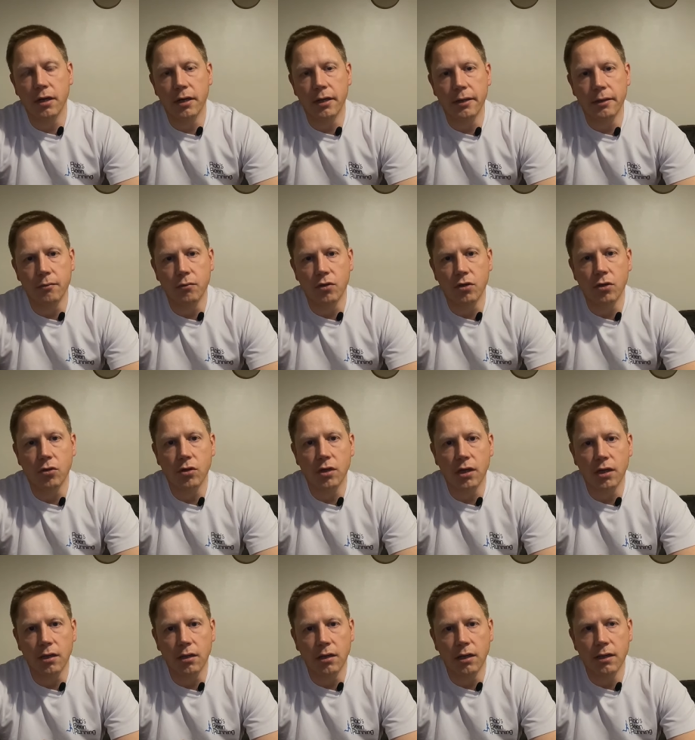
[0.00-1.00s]
Um, we're
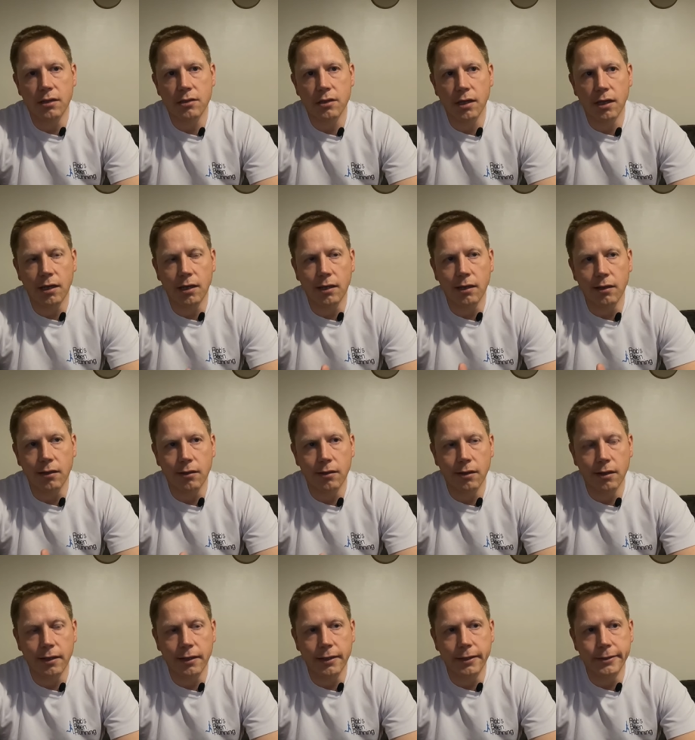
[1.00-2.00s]
looking at getting
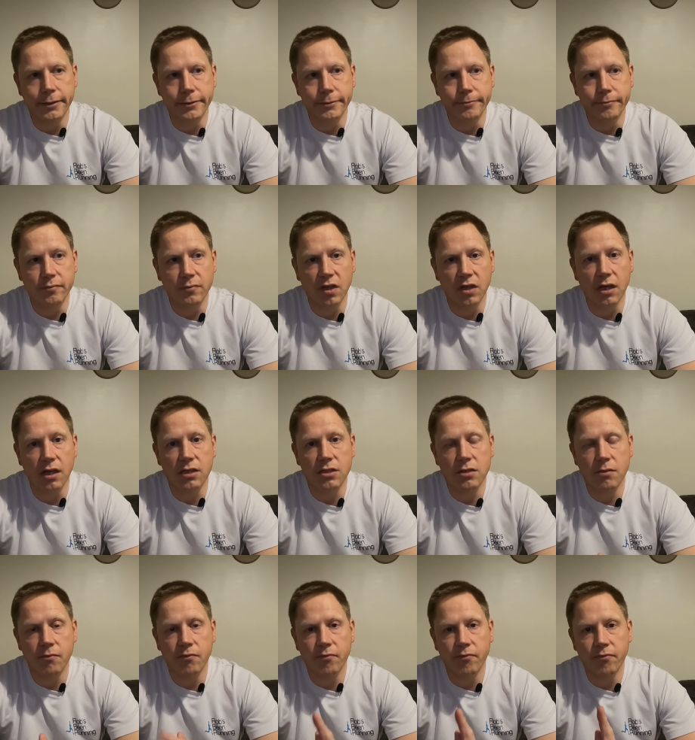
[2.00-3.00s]
um, the
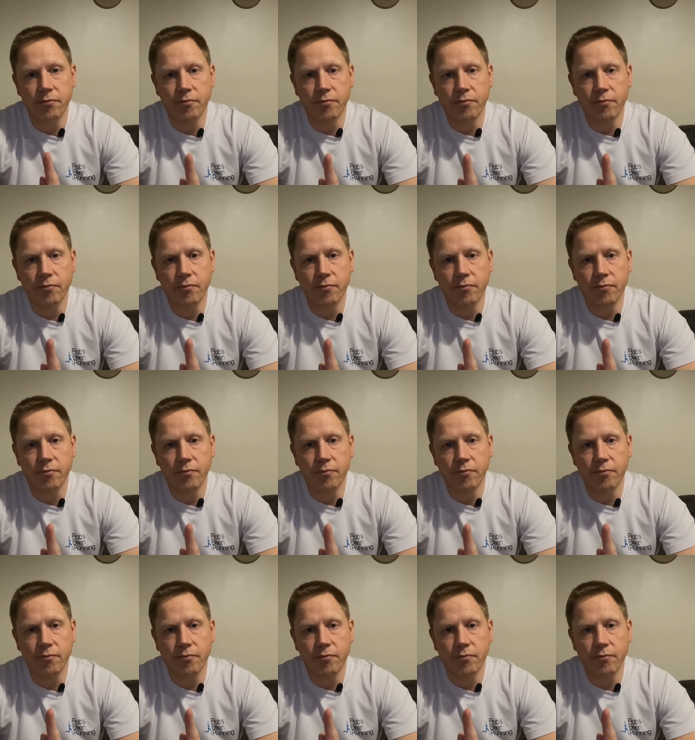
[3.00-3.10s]
next